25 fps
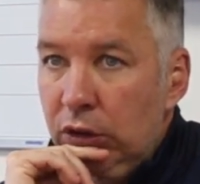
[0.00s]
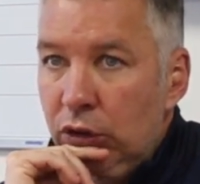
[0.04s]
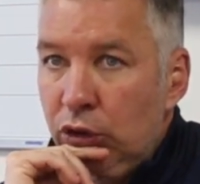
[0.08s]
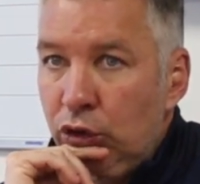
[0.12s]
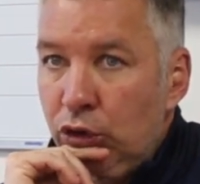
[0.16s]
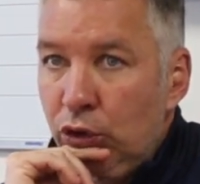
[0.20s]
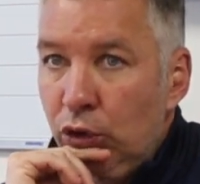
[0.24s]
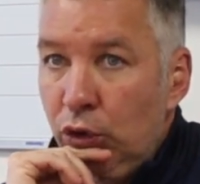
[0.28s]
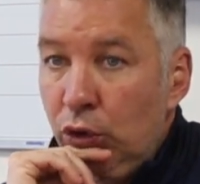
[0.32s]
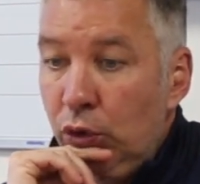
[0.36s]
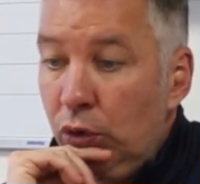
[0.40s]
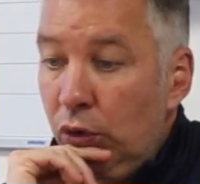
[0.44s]

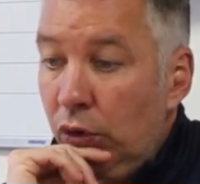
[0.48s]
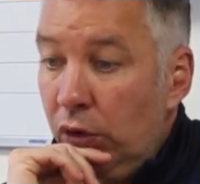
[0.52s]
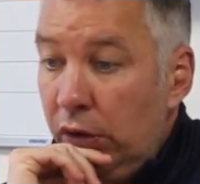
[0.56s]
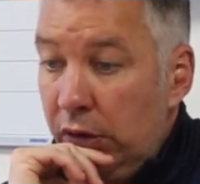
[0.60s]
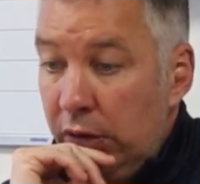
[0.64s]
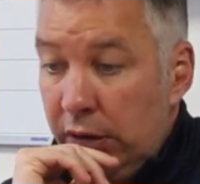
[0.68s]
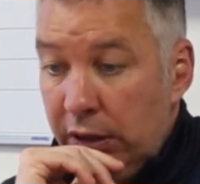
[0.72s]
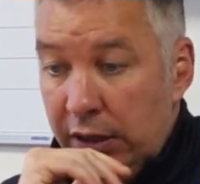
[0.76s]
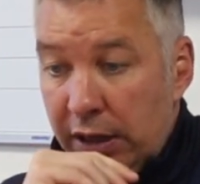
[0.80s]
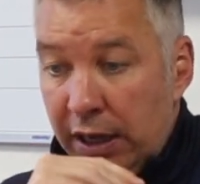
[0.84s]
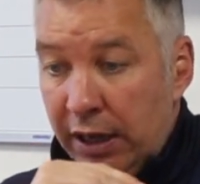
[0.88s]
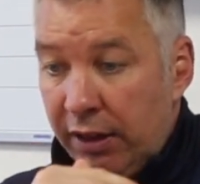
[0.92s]
So
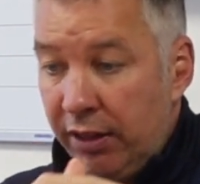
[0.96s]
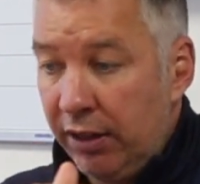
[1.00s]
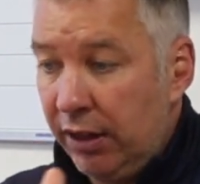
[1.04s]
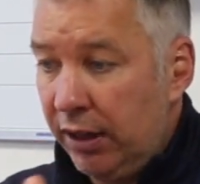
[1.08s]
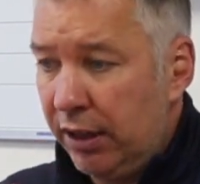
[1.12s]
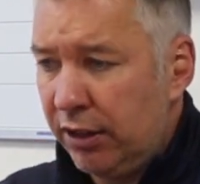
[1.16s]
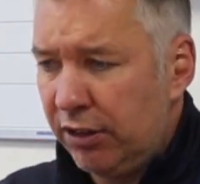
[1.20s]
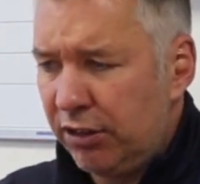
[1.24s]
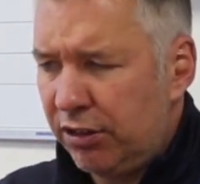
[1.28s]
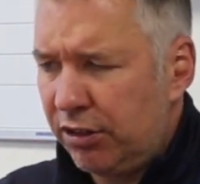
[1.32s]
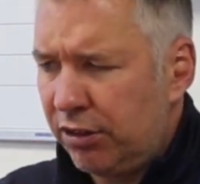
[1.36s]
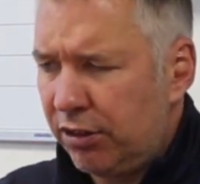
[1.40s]
I
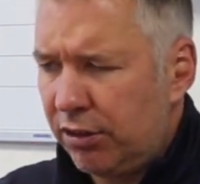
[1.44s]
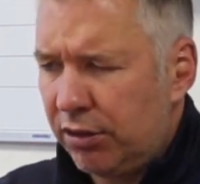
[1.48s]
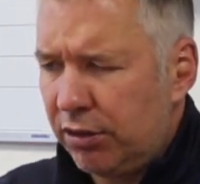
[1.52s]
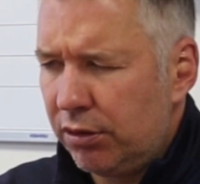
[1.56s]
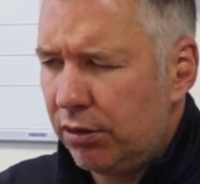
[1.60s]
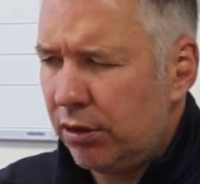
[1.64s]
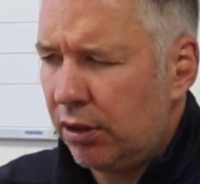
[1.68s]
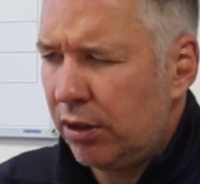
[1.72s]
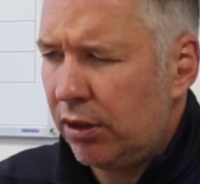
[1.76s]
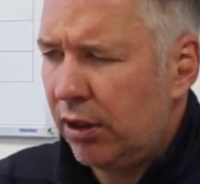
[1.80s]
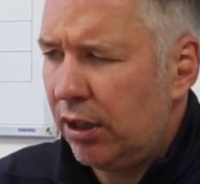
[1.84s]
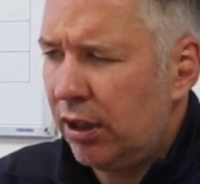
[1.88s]
think it's
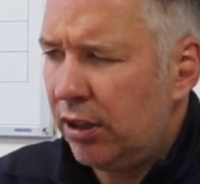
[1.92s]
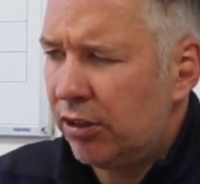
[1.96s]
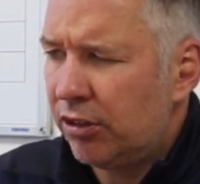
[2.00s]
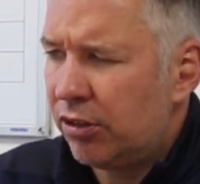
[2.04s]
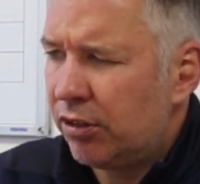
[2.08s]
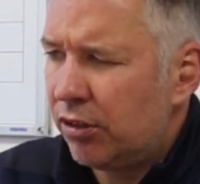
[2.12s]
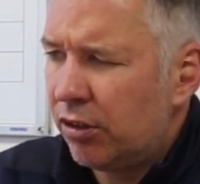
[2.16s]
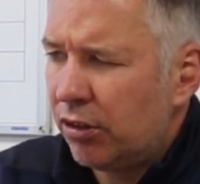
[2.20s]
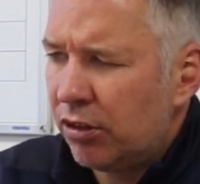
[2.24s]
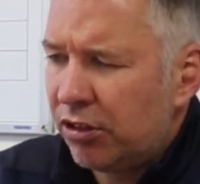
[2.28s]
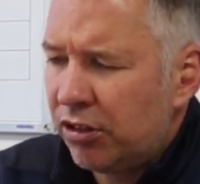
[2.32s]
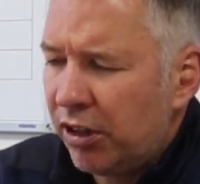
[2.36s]
I think
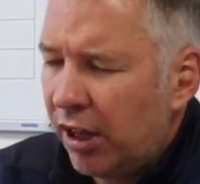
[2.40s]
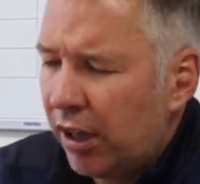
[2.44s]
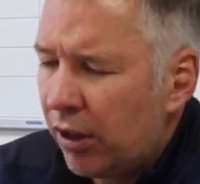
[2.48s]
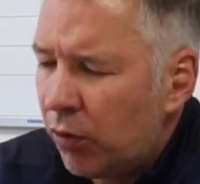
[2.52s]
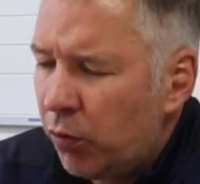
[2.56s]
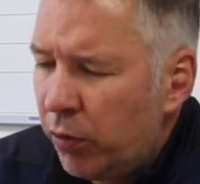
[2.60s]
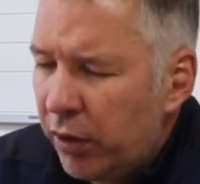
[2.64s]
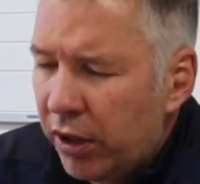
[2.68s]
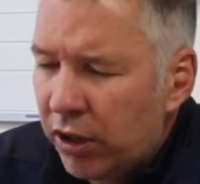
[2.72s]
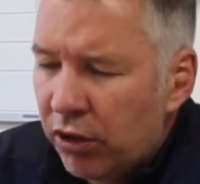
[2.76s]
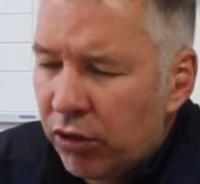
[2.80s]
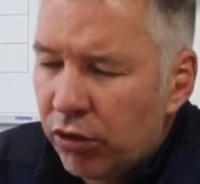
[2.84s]
it's the
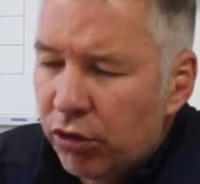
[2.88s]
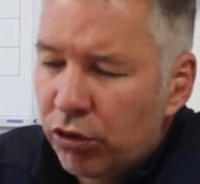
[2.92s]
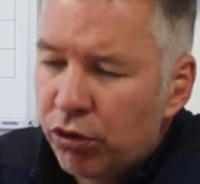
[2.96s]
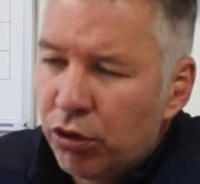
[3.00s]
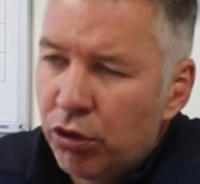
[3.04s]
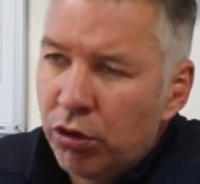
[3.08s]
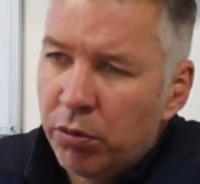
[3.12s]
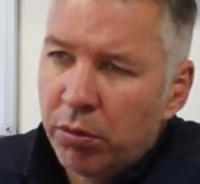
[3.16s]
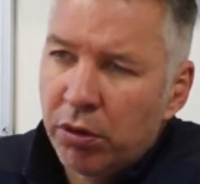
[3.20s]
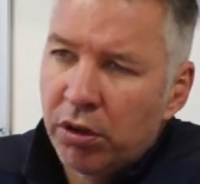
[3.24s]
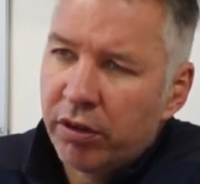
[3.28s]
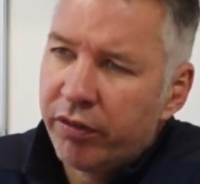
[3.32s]
second week of
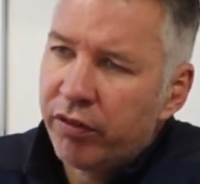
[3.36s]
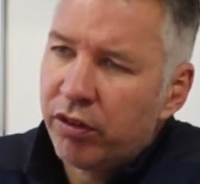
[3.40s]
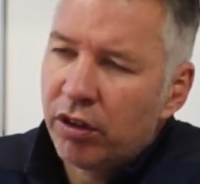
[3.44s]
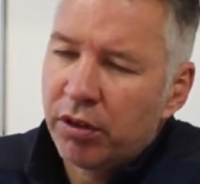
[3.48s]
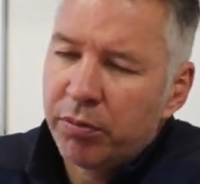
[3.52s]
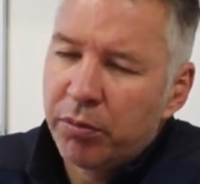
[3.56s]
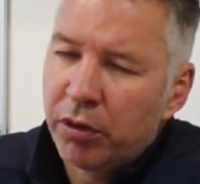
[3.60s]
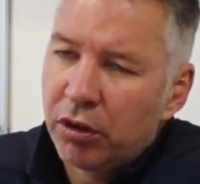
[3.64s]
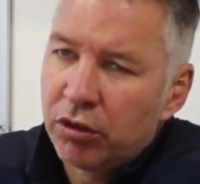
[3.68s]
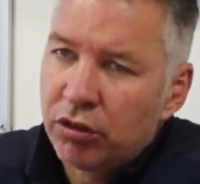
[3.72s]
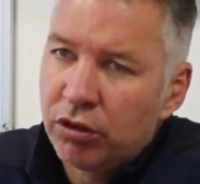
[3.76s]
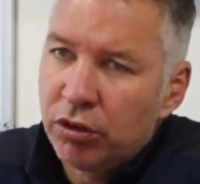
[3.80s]
October. The
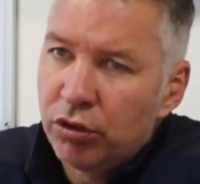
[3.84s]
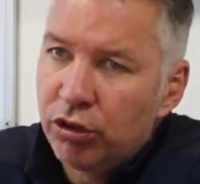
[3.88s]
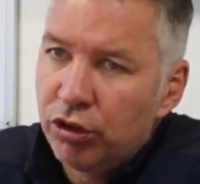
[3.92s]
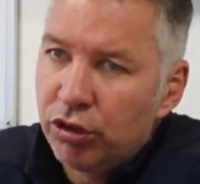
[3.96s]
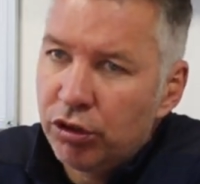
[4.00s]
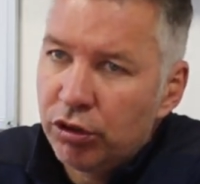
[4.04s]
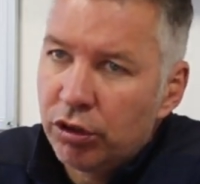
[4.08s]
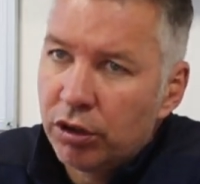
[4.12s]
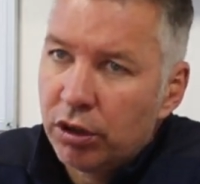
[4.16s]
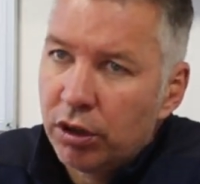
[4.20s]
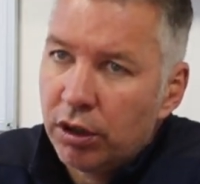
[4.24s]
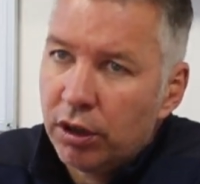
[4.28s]
I'm not too
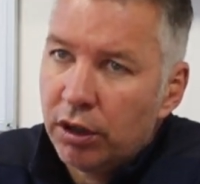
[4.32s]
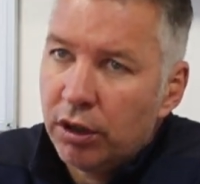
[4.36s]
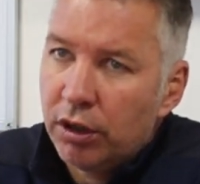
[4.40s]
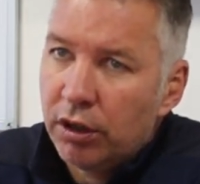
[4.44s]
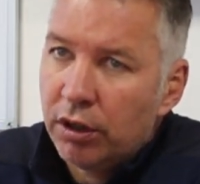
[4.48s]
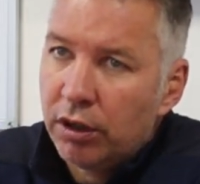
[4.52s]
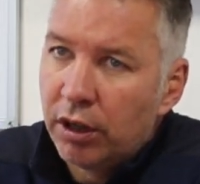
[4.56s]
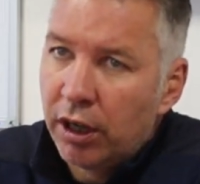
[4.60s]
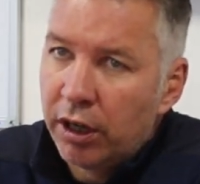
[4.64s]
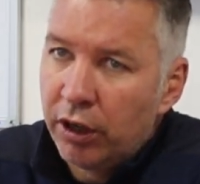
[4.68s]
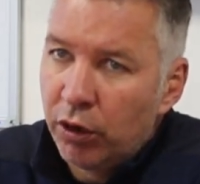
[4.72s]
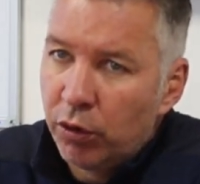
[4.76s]
sure.
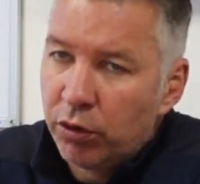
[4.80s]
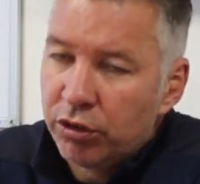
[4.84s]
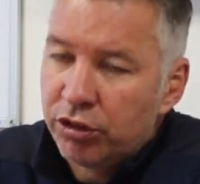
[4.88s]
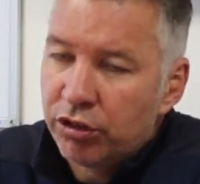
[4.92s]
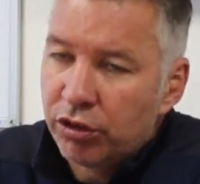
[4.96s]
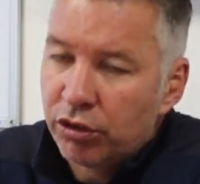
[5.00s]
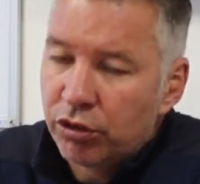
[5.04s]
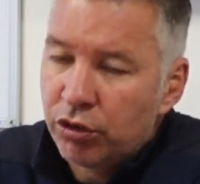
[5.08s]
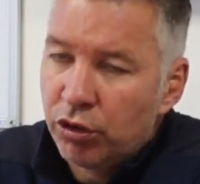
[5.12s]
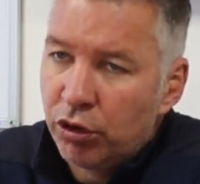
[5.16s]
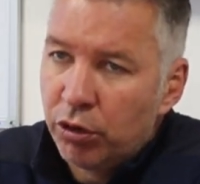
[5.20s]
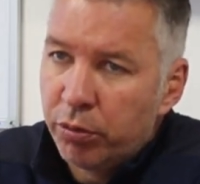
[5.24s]
Hmm. I know
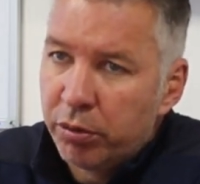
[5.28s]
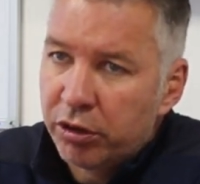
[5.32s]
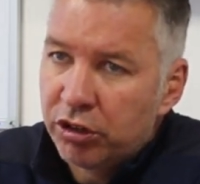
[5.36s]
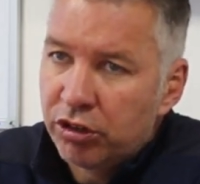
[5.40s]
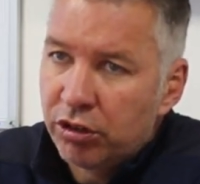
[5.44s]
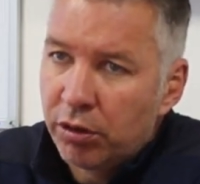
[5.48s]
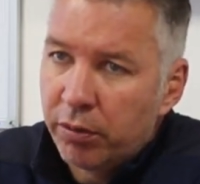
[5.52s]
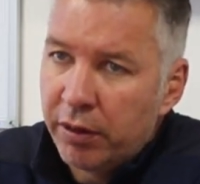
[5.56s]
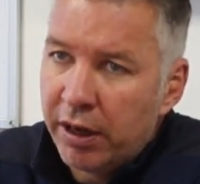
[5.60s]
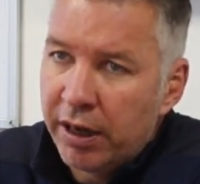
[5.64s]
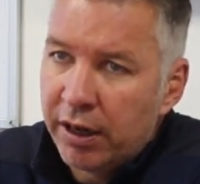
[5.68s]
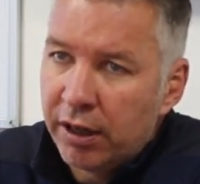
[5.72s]
it's October,
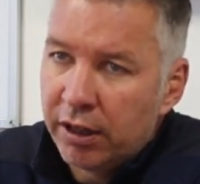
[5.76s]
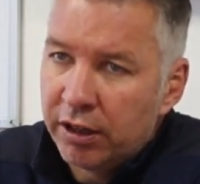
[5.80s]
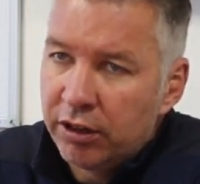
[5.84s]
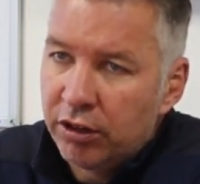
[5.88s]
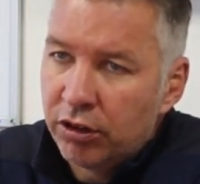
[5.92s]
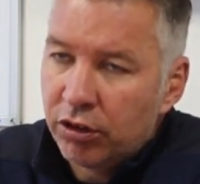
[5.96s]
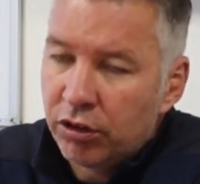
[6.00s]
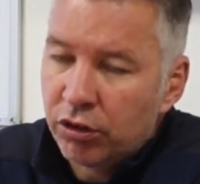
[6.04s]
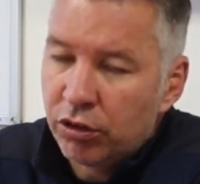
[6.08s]
so early in